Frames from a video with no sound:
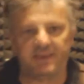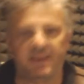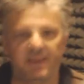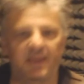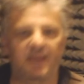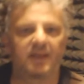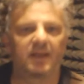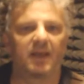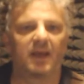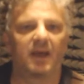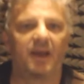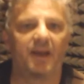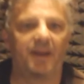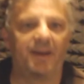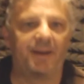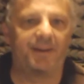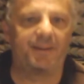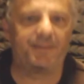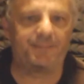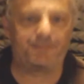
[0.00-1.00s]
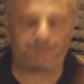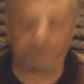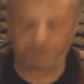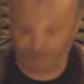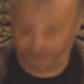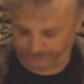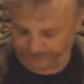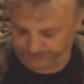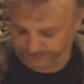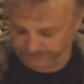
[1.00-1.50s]
it, and uh,
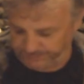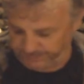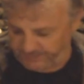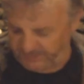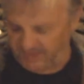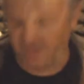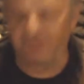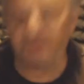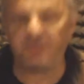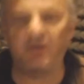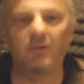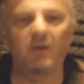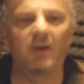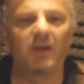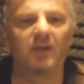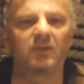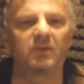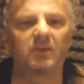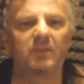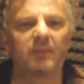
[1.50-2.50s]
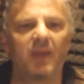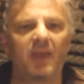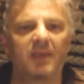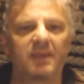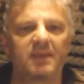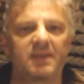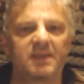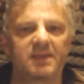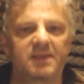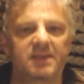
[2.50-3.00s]
if you want to
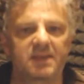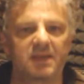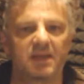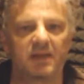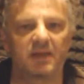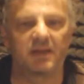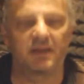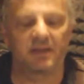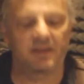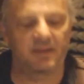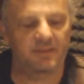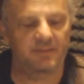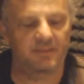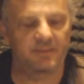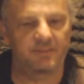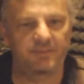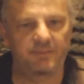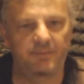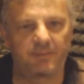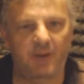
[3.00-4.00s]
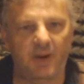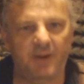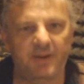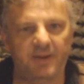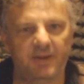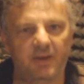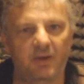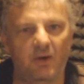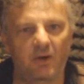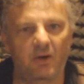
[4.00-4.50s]
make this uh,
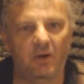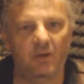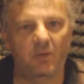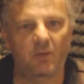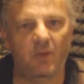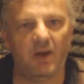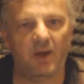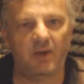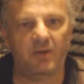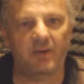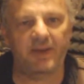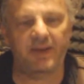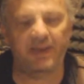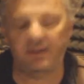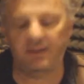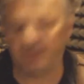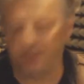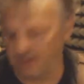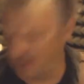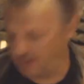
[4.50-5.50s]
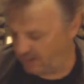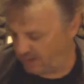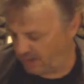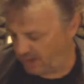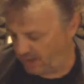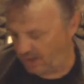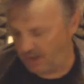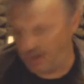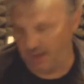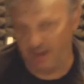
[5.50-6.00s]
particular wiring,
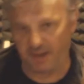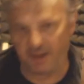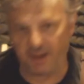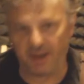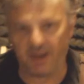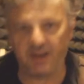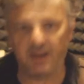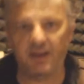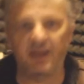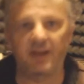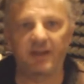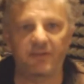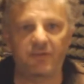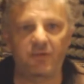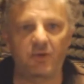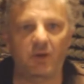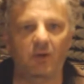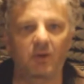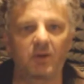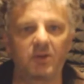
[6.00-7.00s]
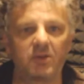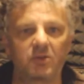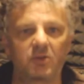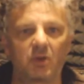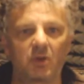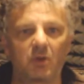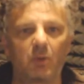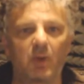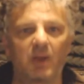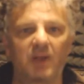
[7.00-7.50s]
uh, and if you are on
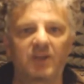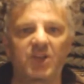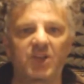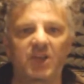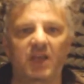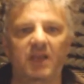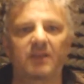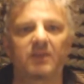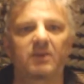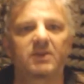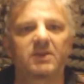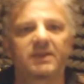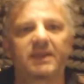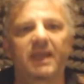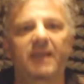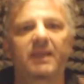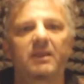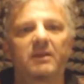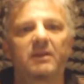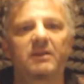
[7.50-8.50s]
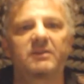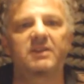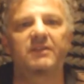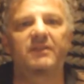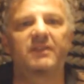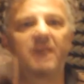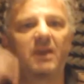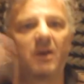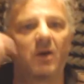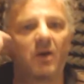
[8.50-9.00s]
YouTube, well, check under the title of
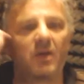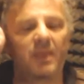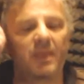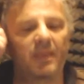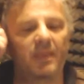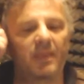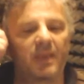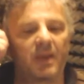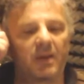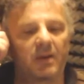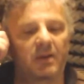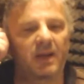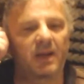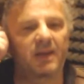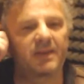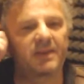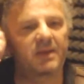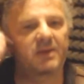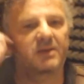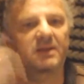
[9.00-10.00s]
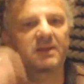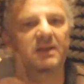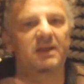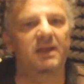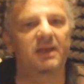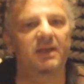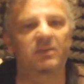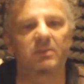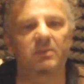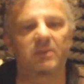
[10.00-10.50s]
the video down there, and there's a
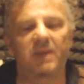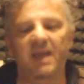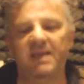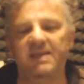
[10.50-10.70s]
link to